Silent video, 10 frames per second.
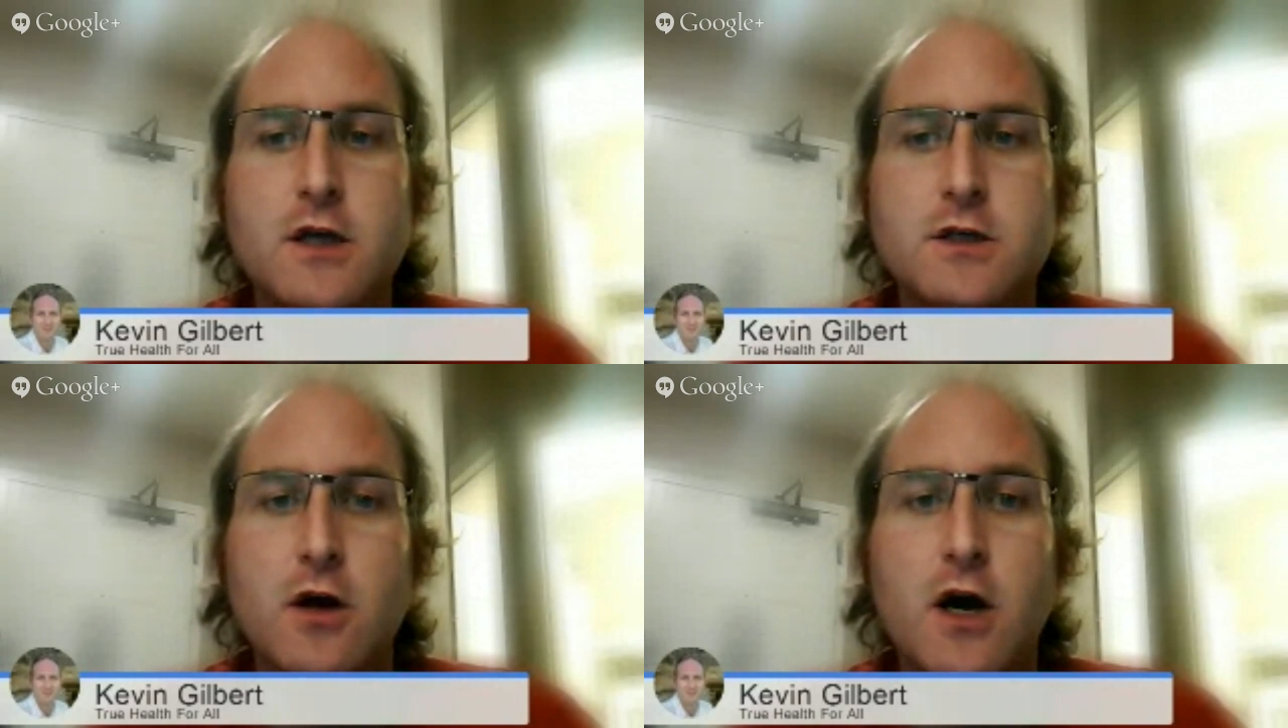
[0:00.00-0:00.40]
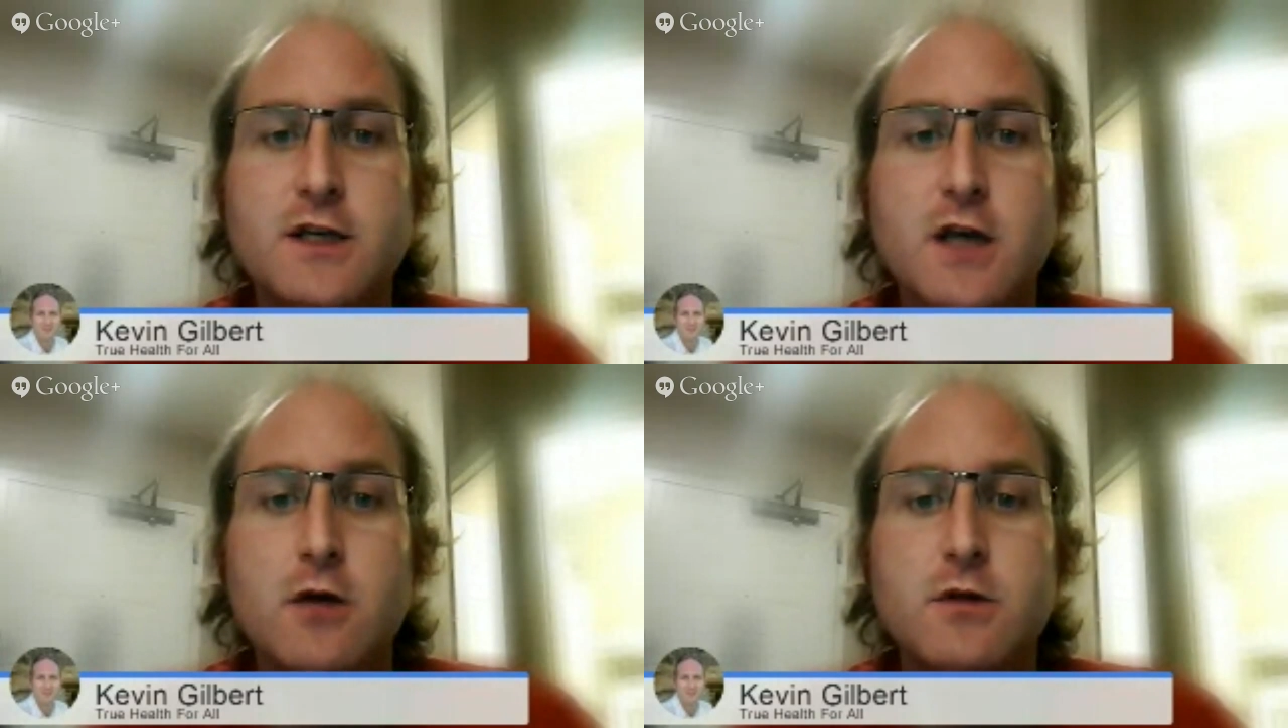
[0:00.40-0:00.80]
So
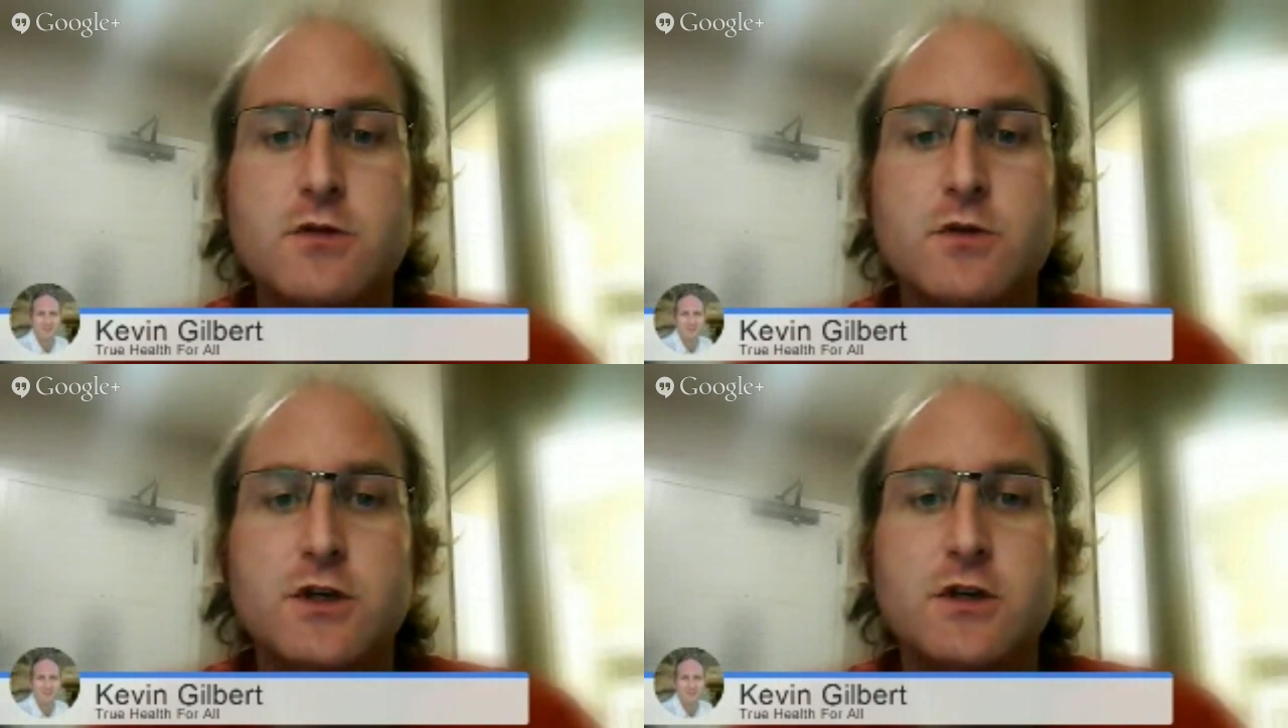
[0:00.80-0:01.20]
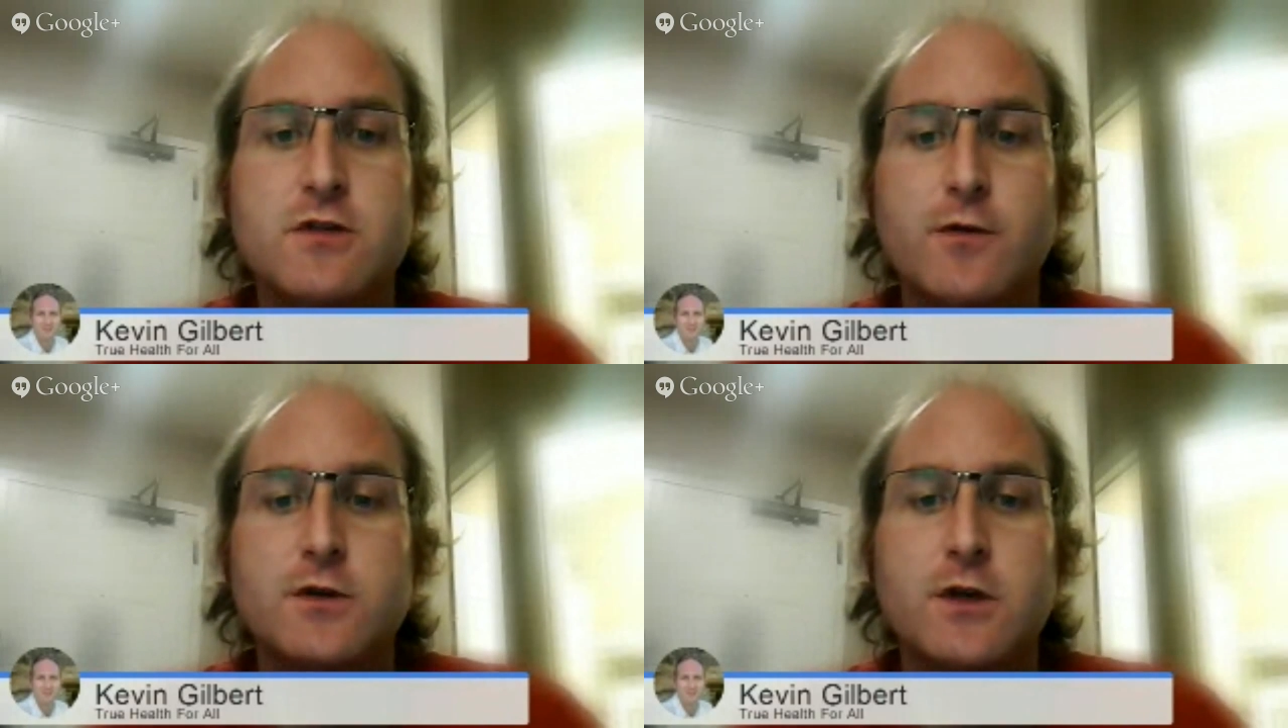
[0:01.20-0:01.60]
guys, I hope this was
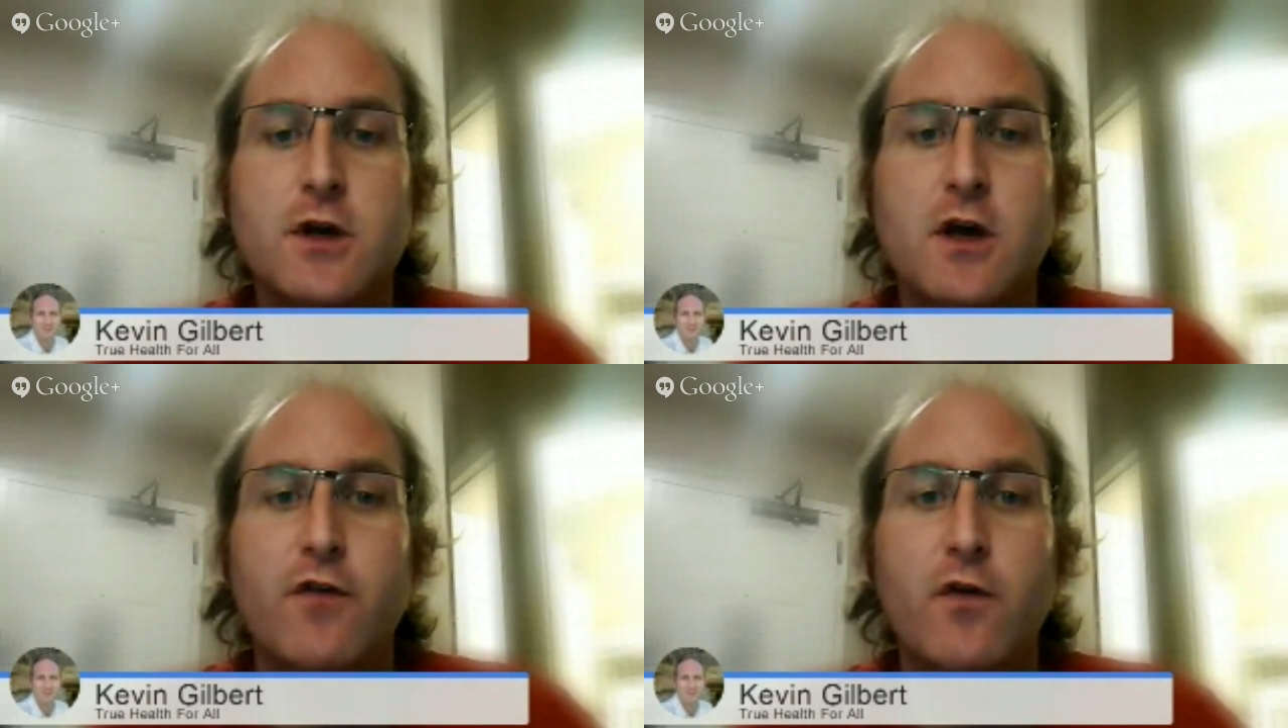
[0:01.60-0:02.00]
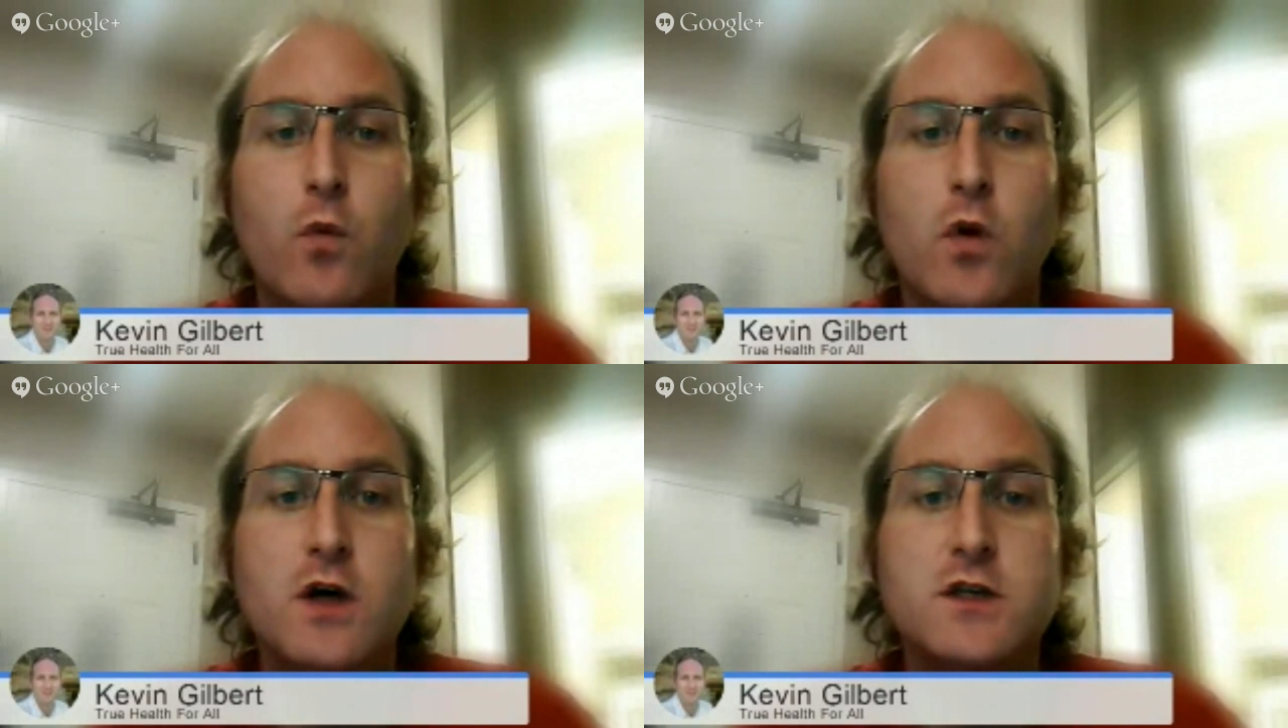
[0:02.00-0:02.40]
useful to you. If it
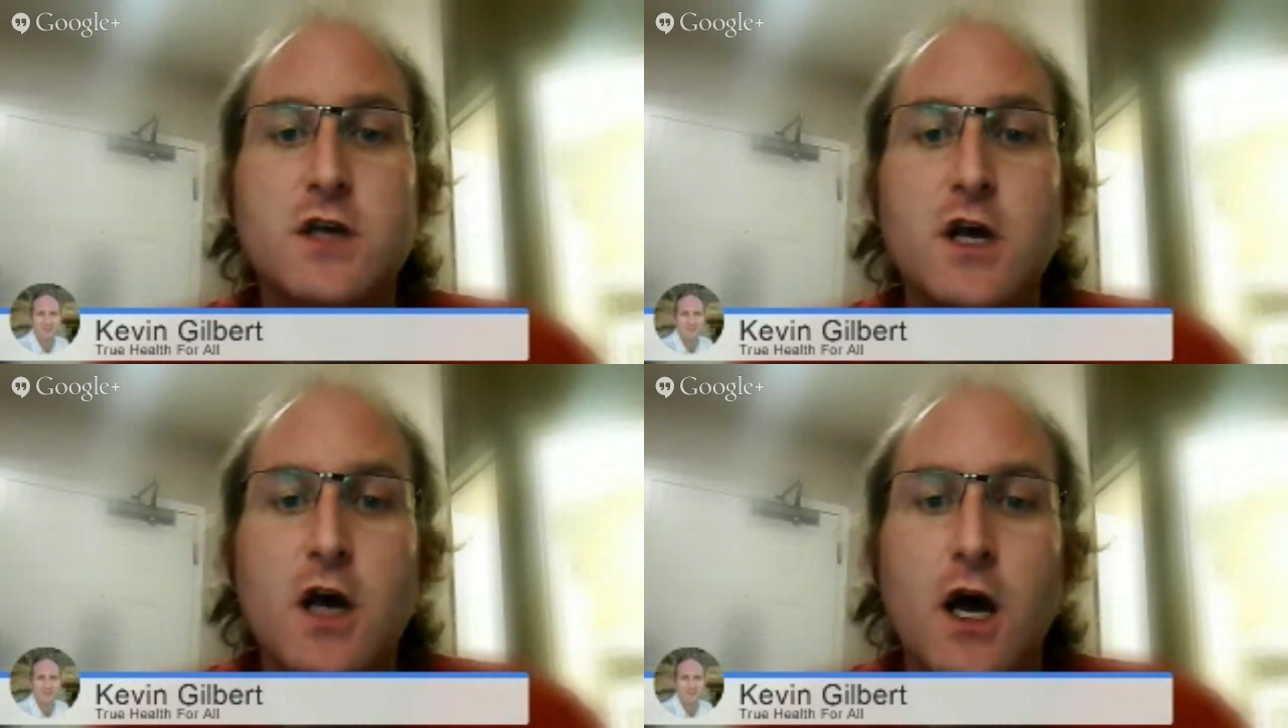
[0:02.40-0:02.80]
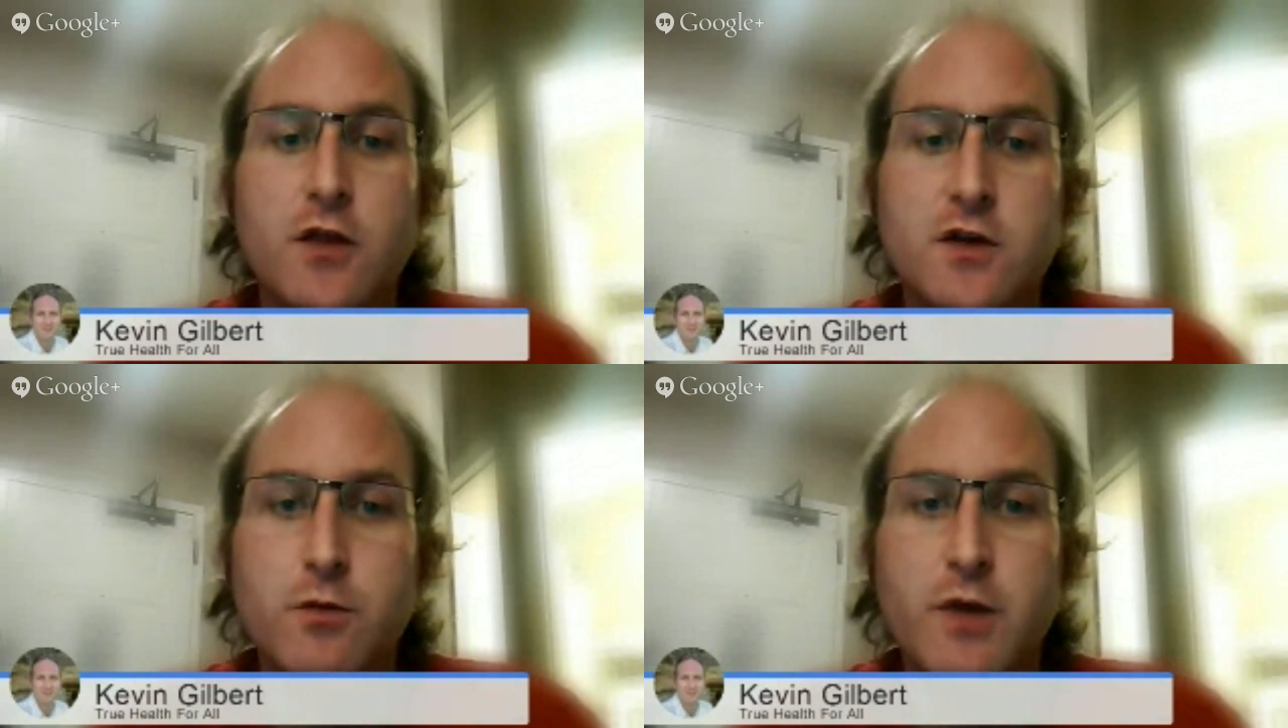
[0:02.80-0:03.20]
was,
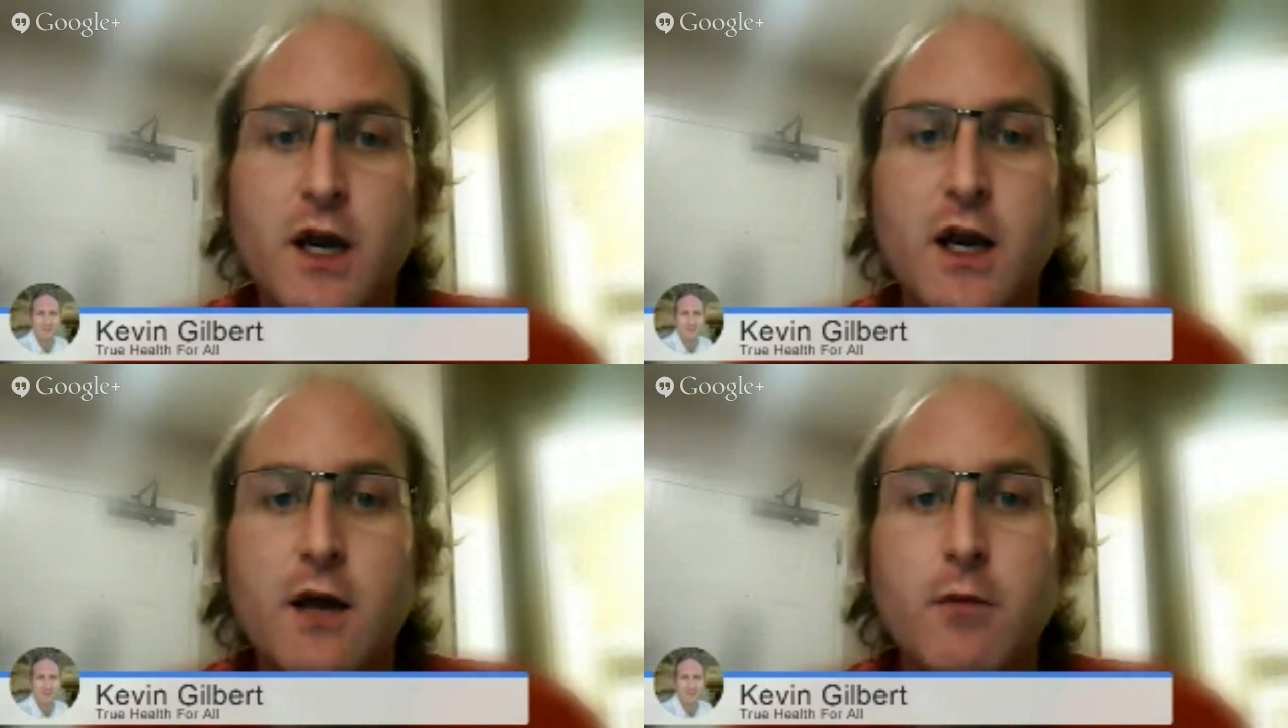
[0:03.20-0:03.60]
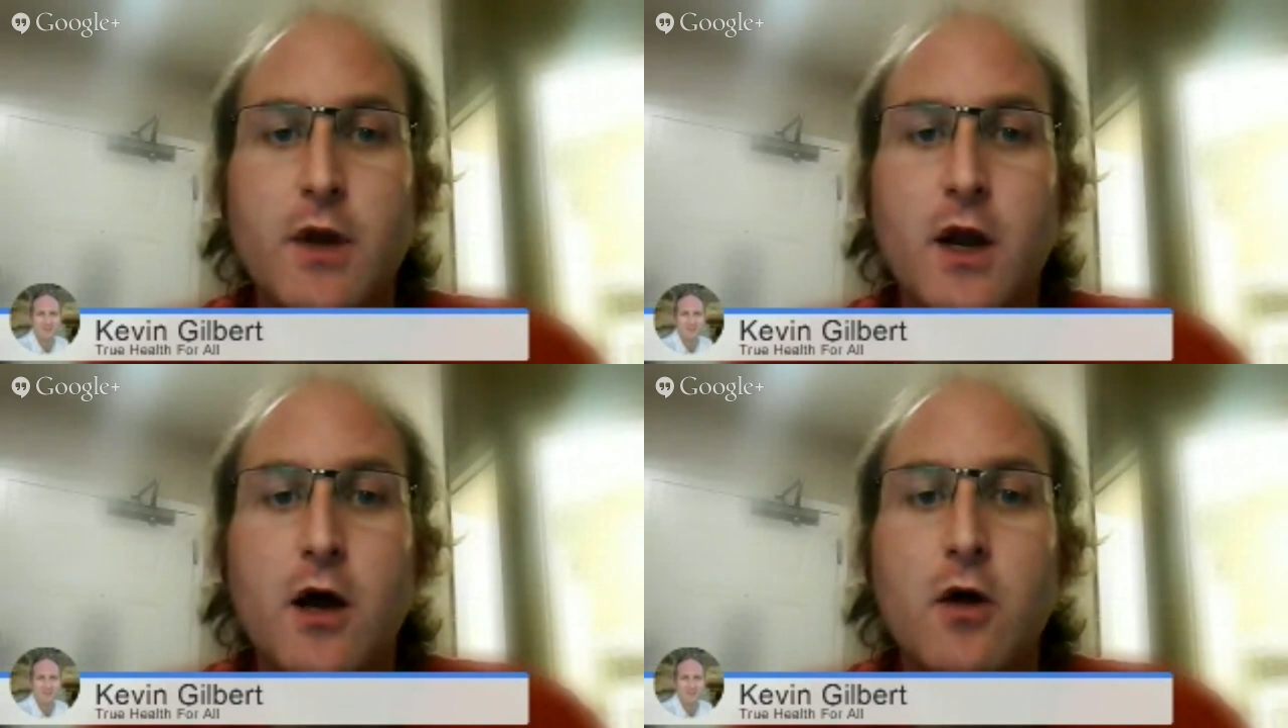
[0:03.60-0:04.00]
there will be a link
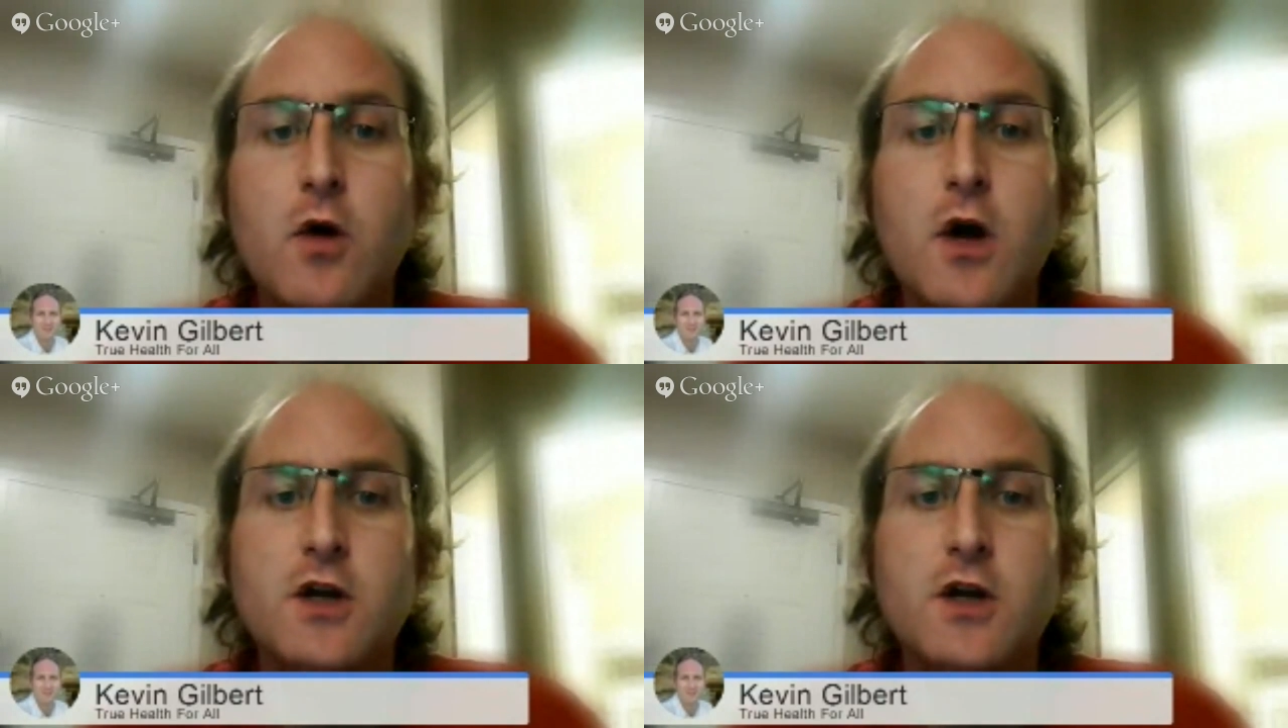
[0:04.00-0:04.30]
below.